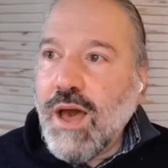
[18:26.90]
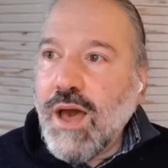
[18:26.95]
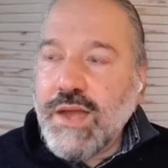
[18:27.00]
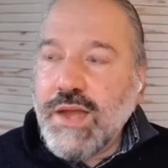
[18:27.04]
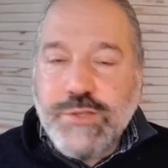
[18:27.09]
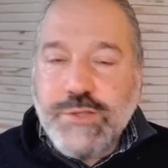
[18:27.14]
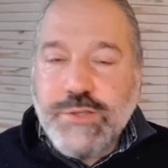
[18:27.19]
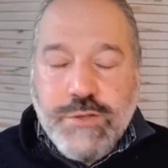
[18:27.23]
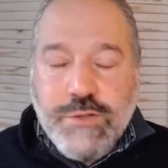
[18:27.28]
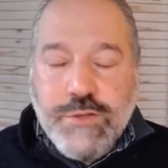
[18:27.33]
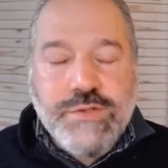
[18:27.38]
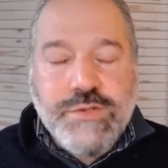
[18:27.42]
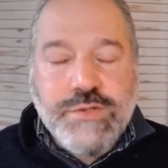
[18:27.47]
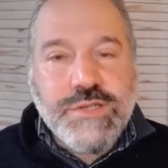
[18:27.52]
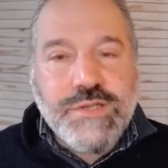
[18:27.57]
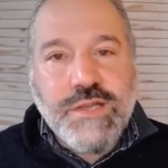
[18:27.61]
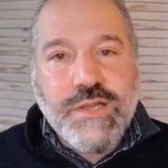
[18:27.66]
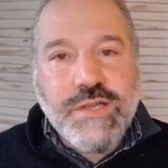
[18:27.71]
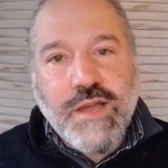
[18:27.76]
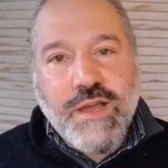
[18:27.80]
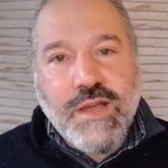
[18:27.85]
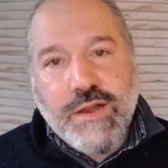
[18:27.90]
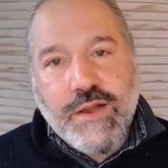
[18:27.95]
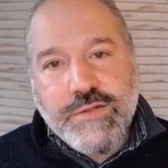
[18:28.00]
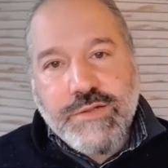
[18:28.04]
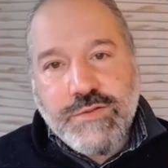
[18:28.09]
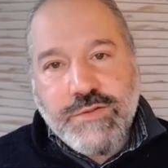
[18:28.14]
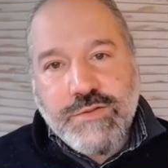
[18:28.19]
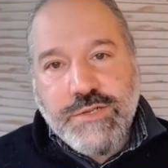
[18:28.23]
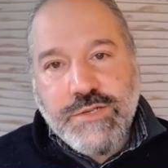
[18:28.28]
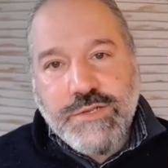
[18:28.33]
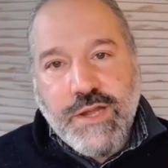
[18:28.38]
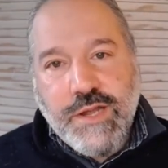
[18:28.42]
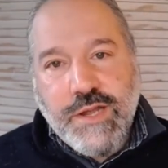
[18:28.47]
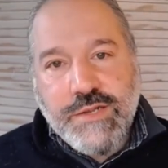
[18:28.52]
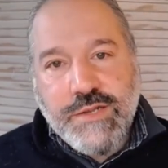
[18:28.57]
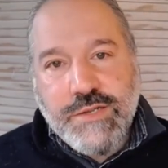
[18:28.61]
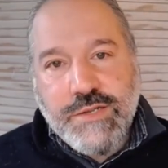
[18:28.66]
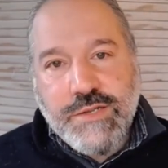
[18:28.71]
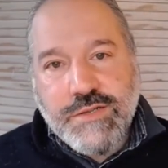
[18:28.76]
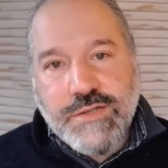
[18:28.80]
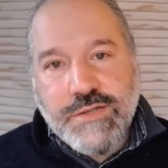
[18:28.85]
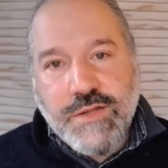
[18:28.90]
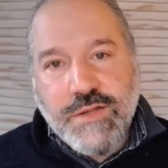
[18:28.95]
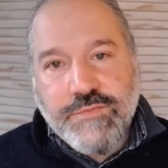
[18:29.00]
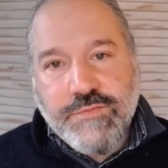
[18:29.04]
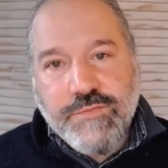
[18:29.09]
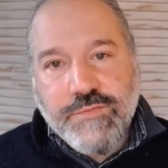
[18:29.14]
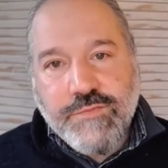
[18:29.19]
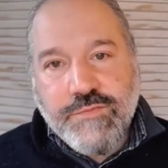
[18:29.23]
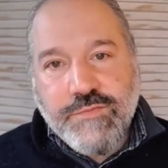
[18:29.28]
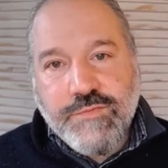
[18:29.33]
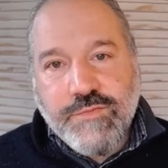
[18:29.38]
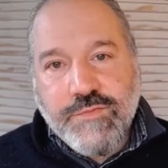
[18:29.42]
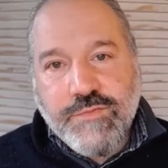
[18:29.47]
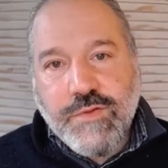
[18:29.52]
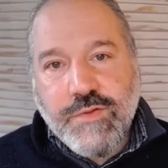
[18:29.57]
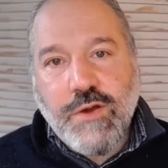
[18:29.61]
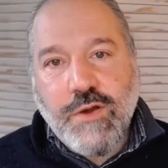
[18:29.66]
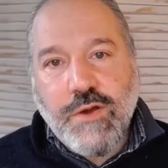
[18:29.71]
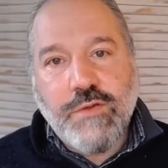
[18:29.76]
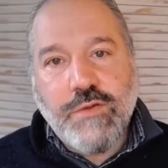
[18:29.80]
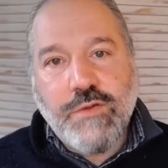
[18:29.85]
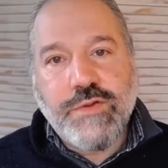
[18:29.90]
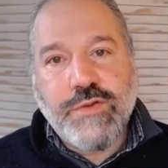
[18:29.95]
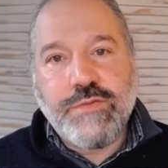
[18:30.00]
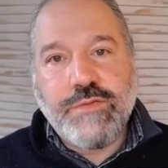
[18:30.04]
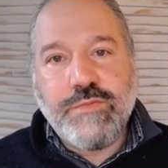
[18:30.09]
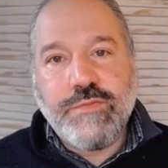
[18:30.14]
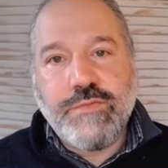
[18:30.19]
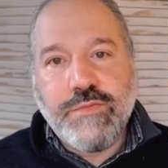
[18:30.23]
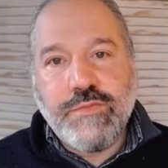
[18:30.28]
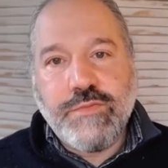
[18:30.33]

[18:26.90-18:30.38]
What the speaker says: I do see the attitude changes of COVID